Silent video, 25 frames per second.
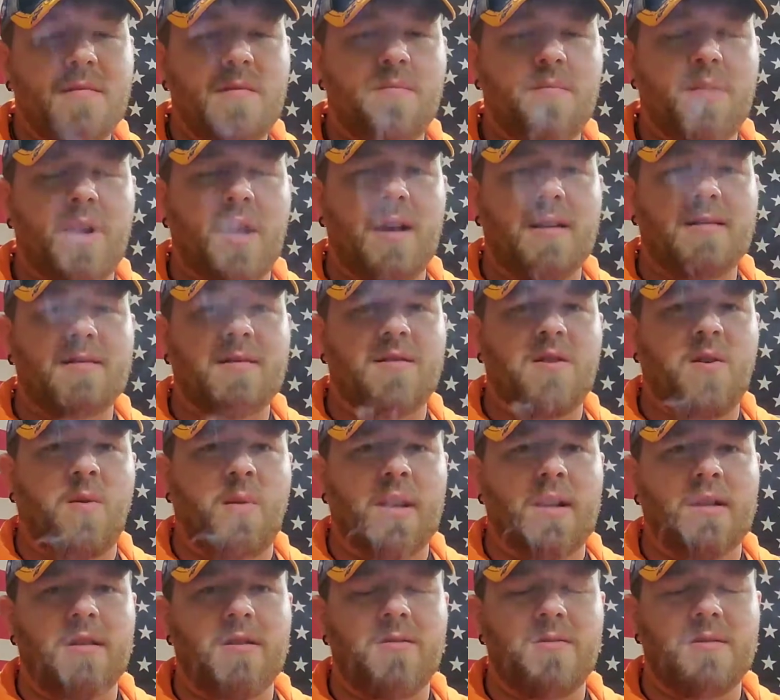But I also don't
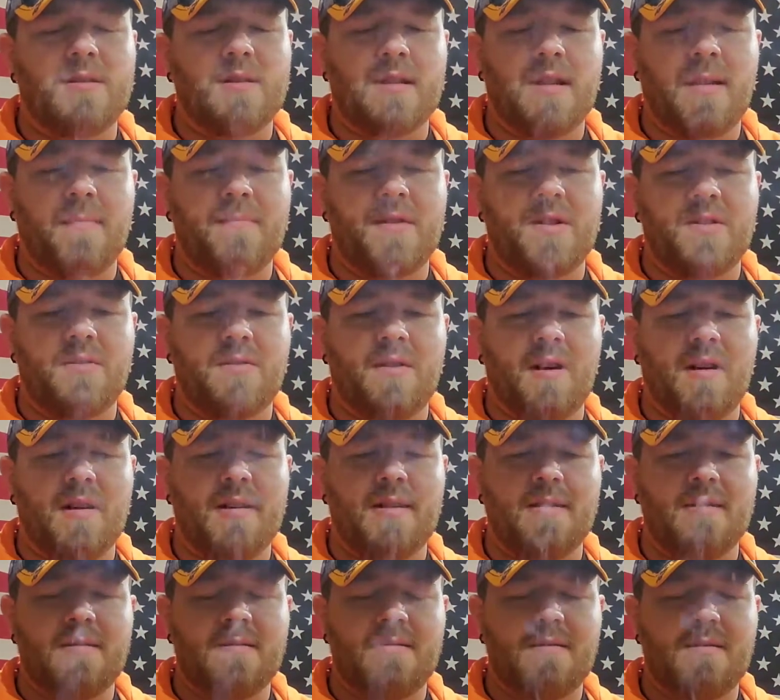want to loosen up the
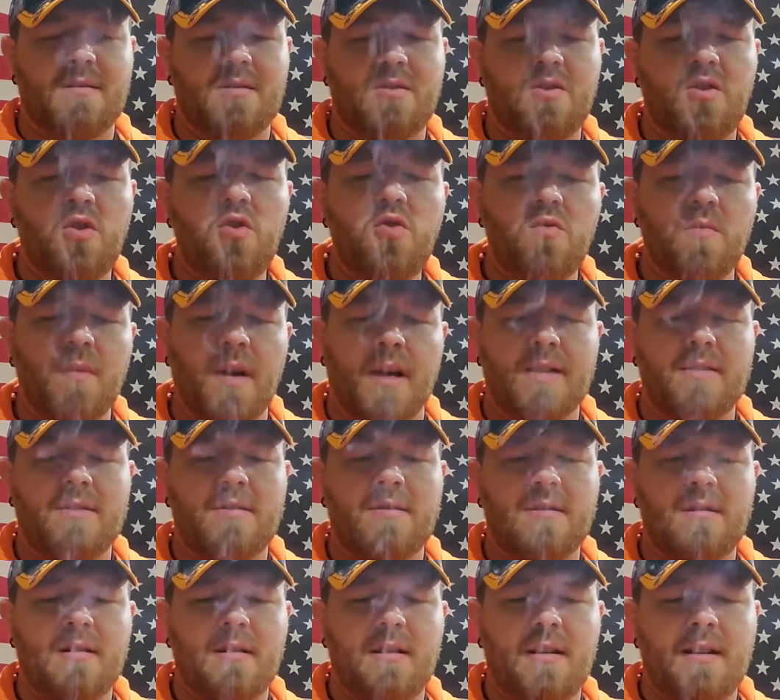draw too
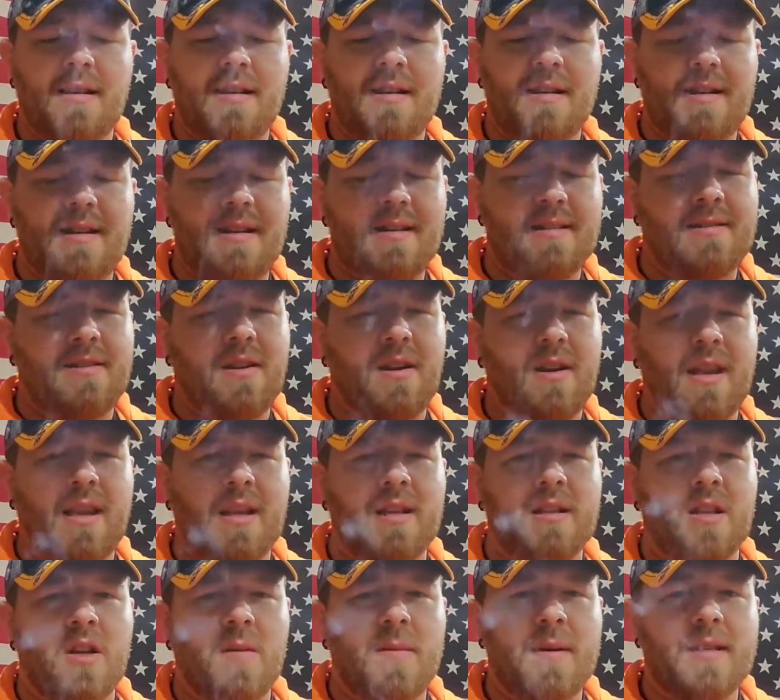much. It is starting to get
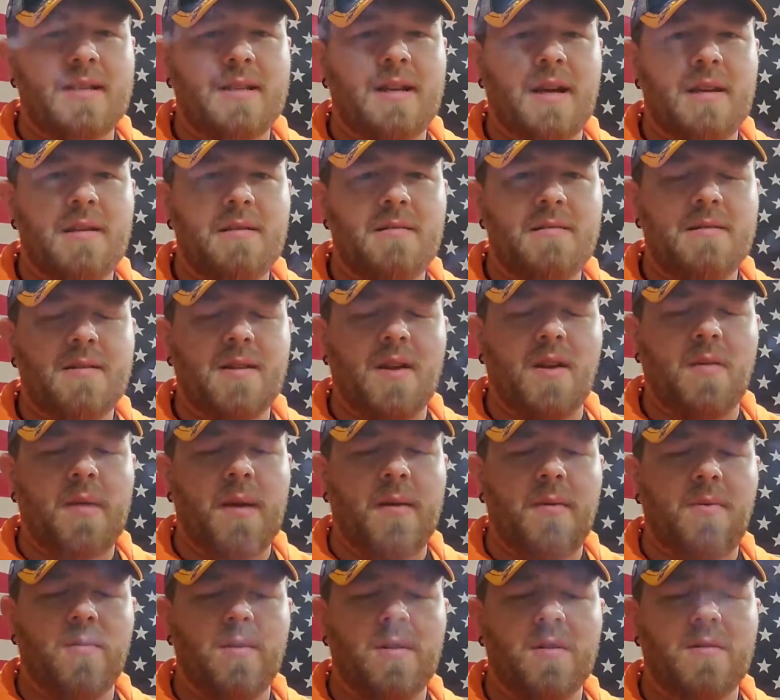a little bit tighter, so
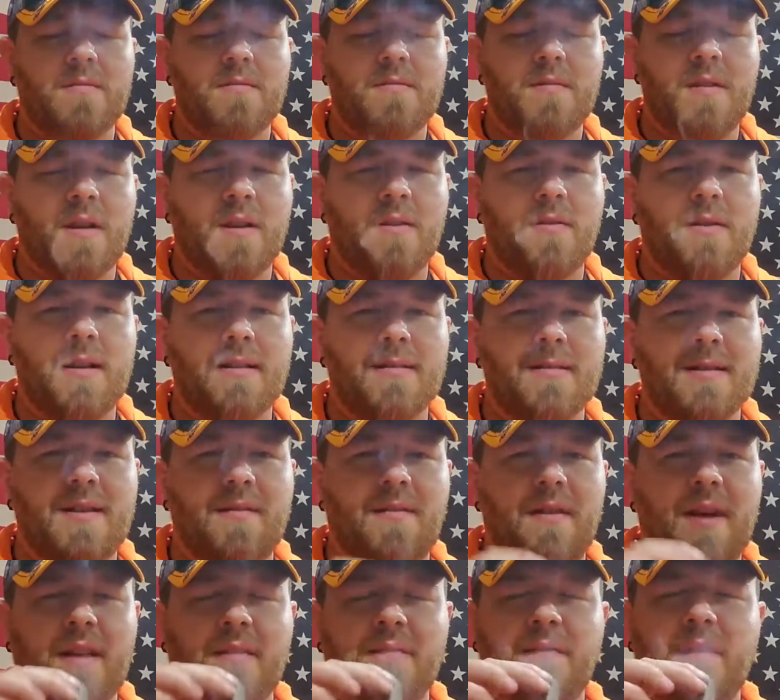maybe we'll look around and see
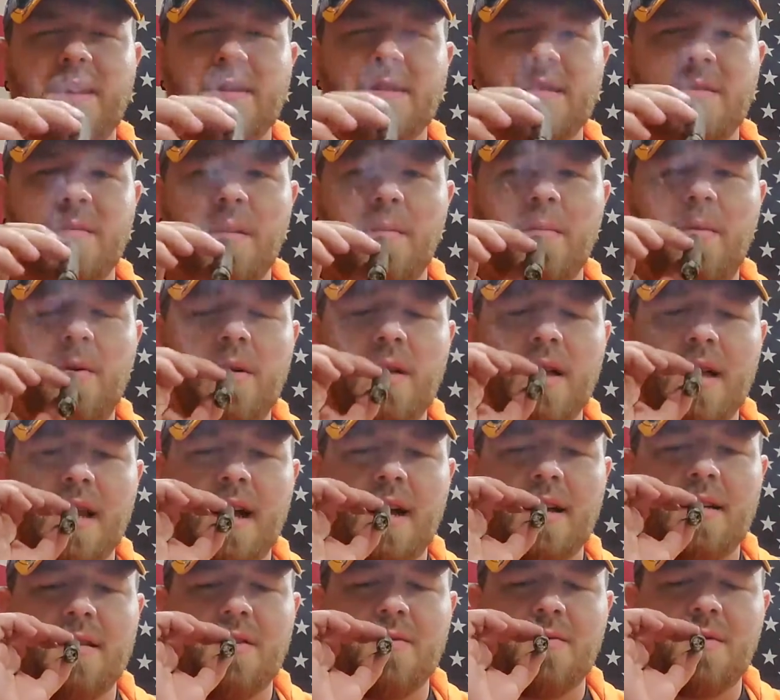if I can find something to pull it
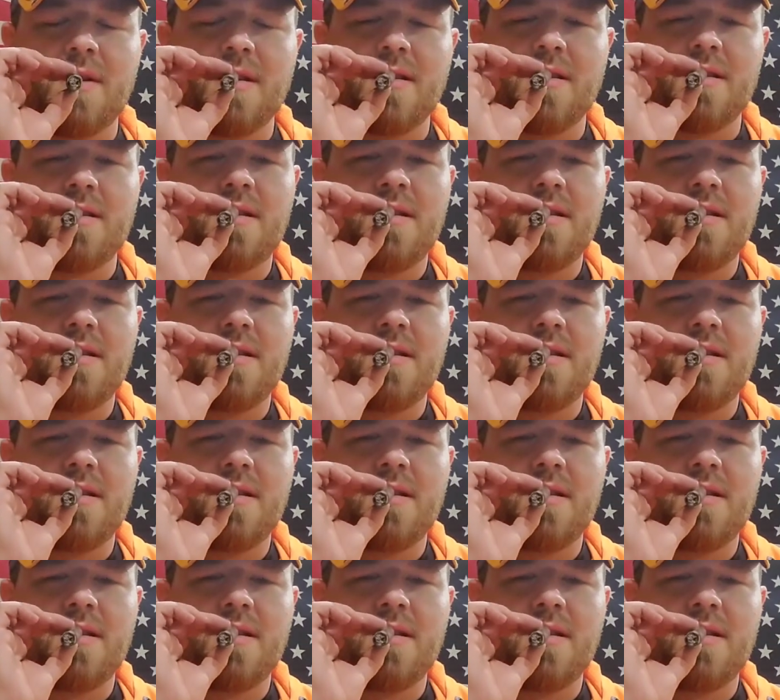out of there with.